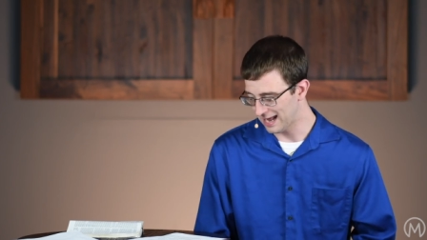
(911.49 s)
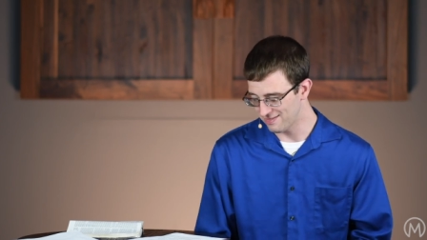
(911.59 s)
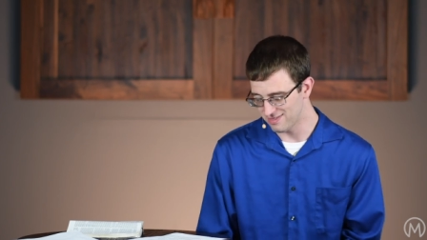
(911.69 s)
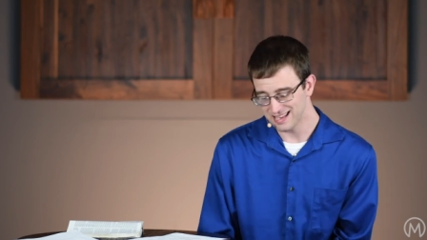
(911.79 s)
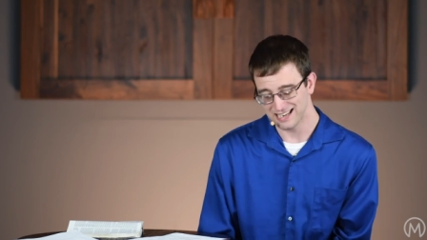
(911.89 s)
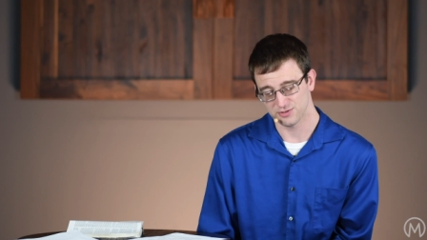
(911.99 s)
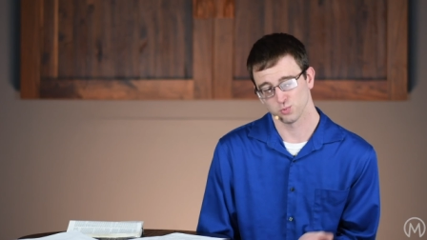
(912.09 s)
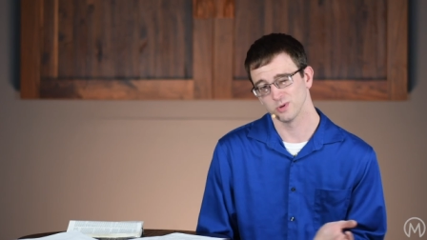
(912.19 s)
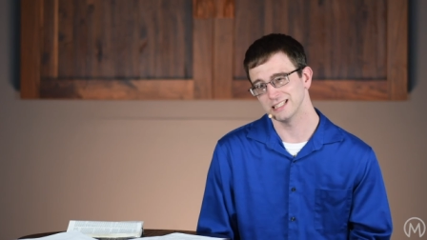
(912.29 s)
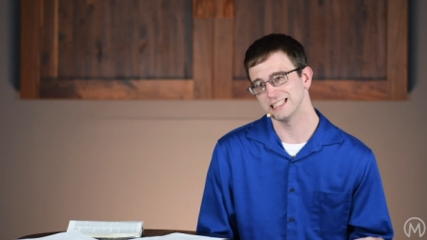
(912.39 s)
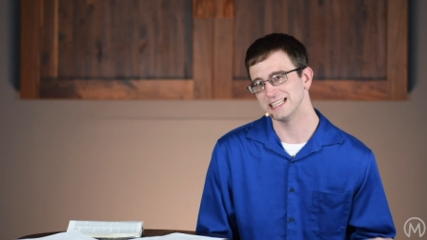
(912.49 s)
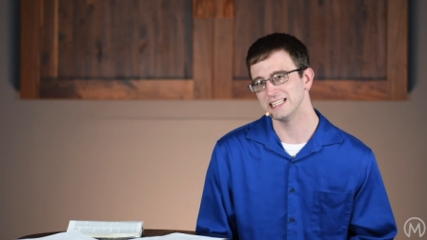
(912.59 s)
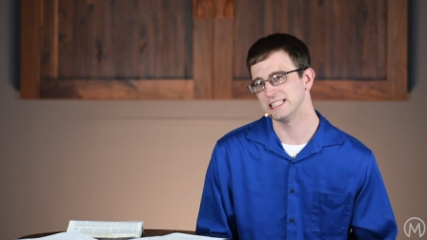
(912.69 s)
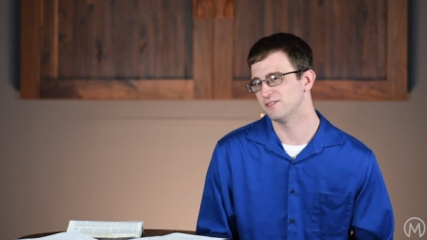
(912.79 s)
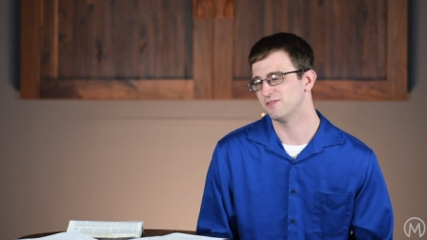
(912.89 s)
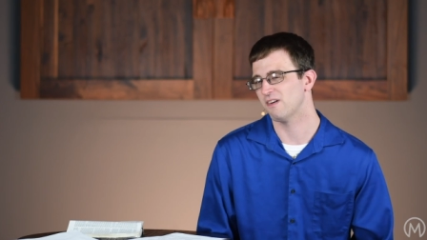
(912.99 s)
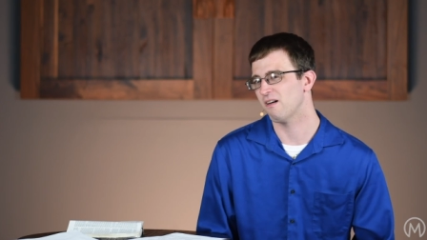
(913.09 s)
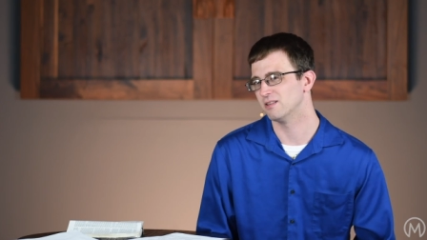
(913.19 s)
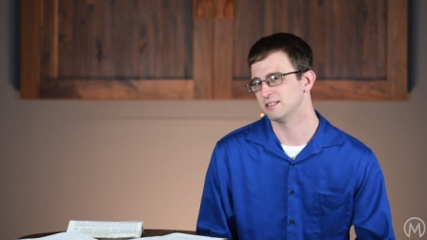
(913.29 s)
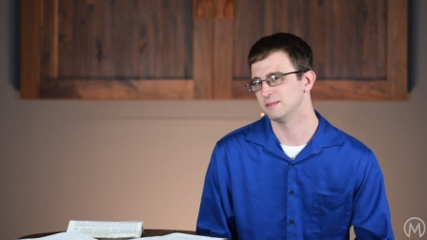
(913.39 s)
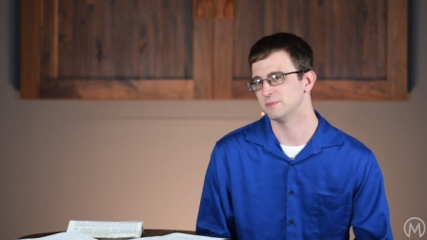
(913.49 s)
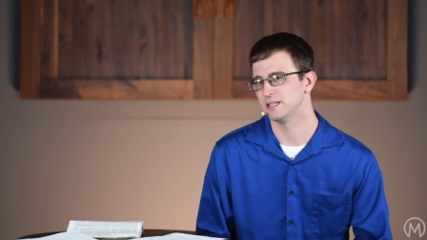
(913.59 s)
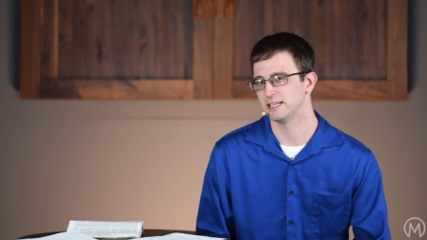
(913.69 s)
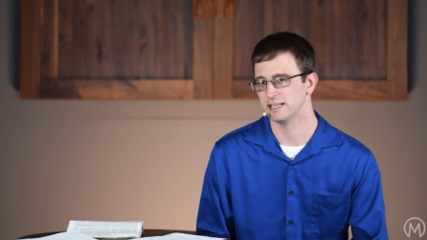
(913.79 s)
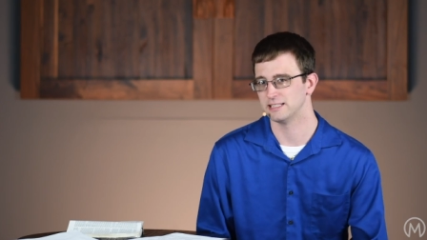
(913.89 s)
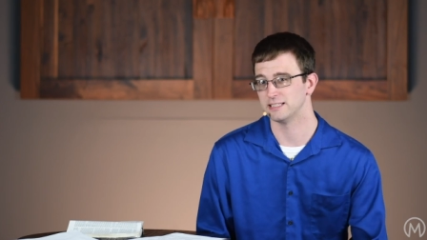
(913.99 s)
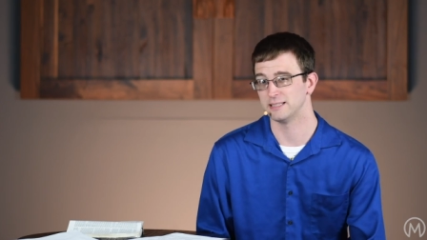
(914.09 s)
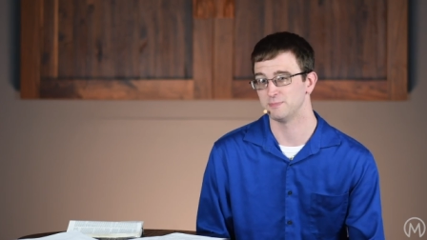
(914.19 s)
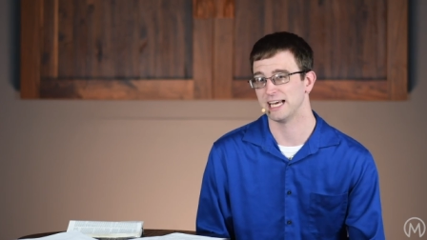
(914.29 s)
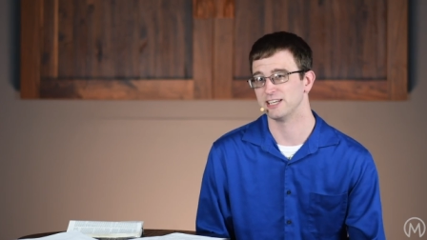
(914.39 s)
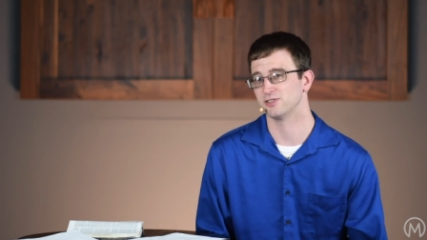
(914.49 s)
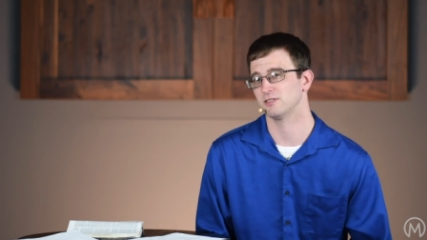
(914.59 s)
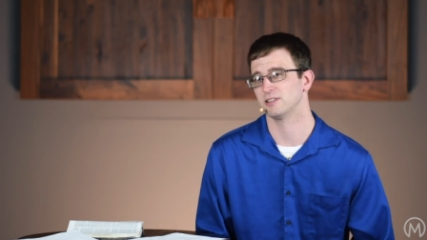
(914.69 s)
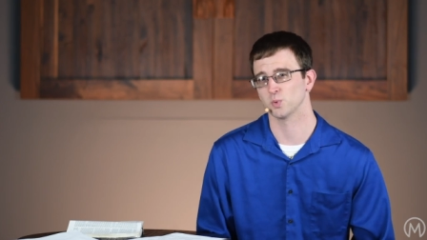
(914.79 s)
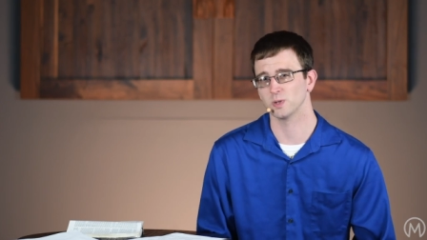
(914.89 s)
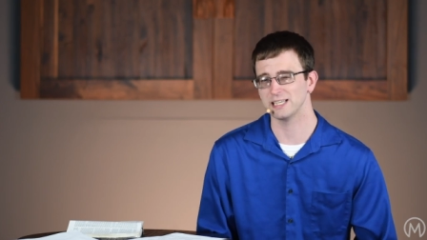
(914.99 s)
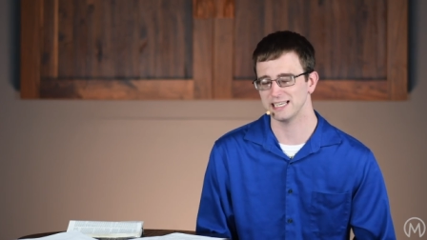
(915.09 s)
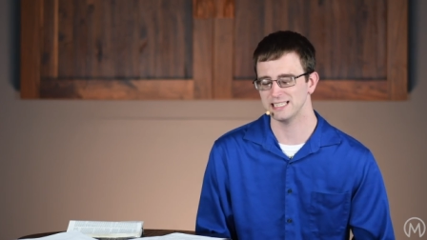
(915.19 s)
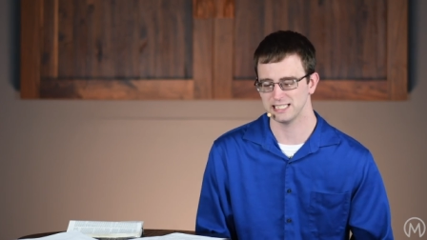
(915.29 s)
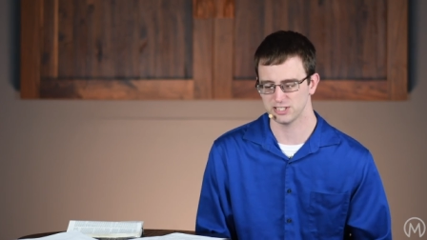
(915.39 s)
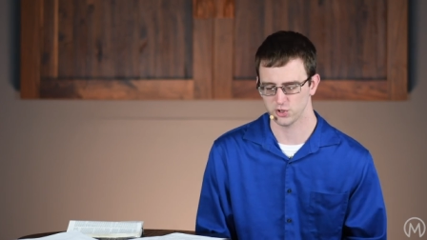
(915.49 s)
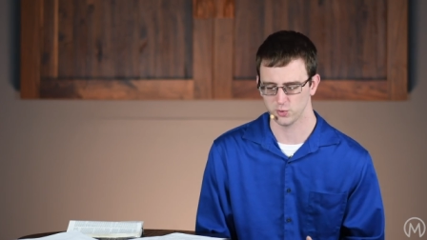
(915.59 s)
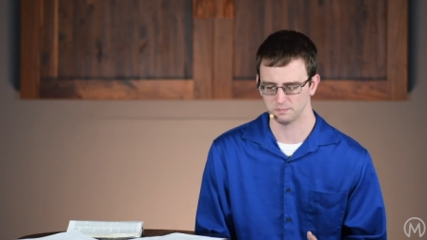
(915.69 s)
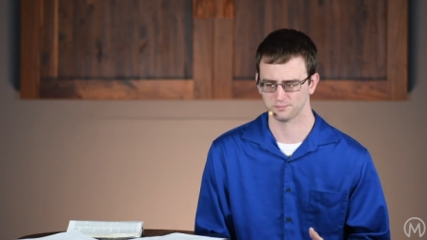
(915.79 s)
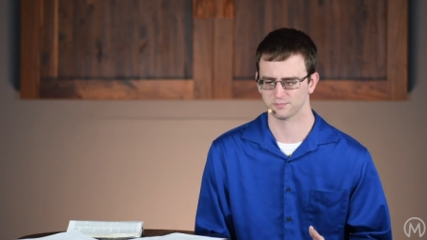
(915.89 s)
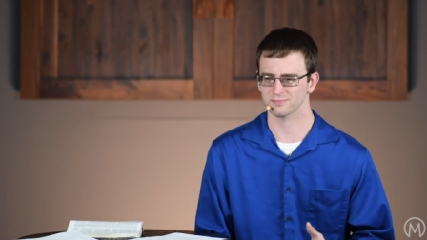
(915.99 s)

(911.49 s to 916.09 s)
And then it's really easy to fall into, into temptation. It's really easy to